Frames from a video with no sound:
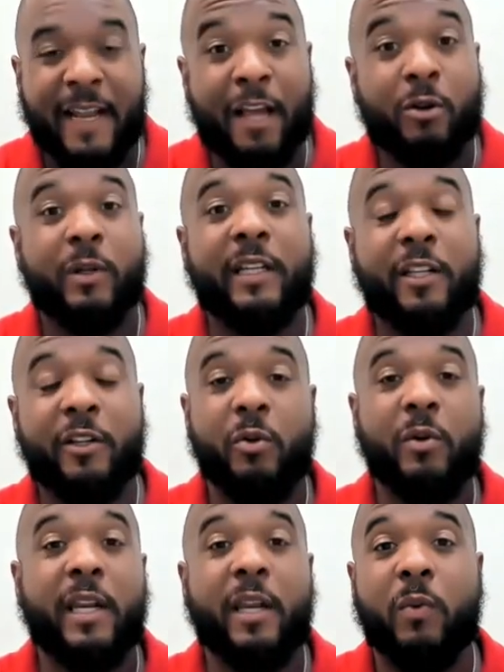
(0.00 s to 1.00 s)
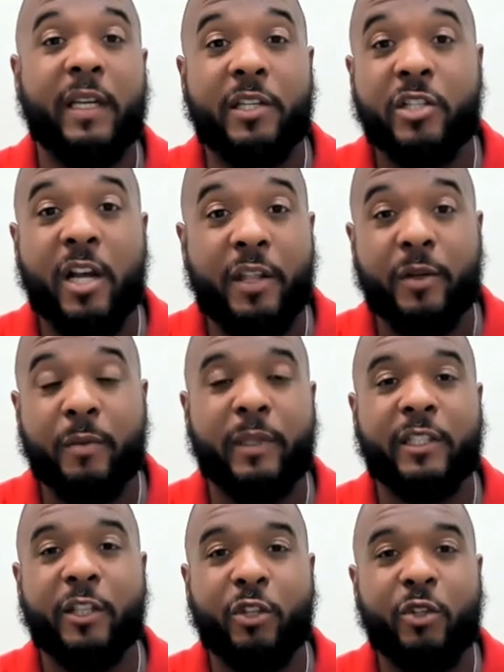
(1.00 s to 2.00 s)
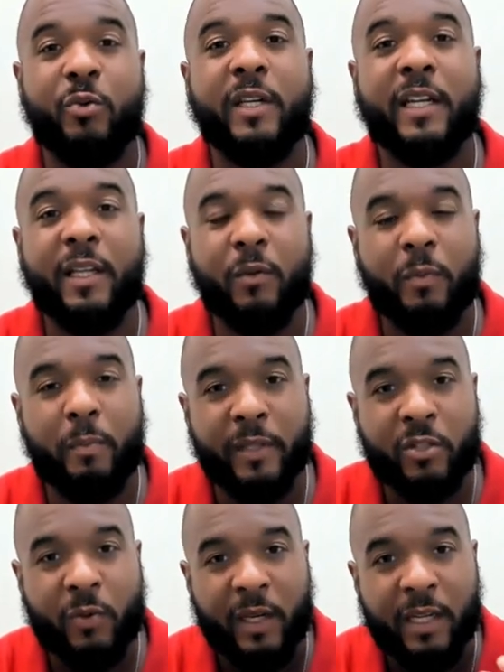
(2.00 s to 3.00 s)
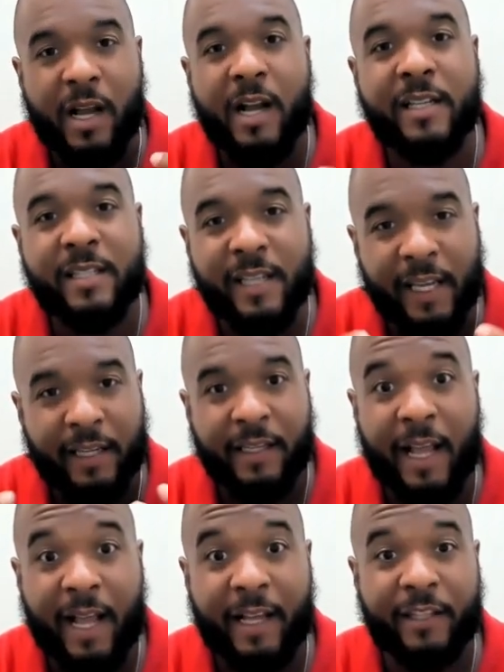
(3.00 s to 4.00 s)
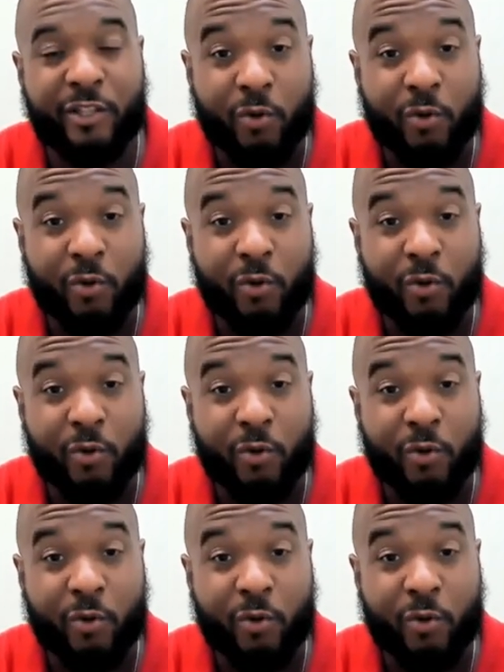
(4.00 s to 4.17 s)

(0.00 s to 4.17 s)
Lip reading: not only the unity with each other, but the unity between us and Yah.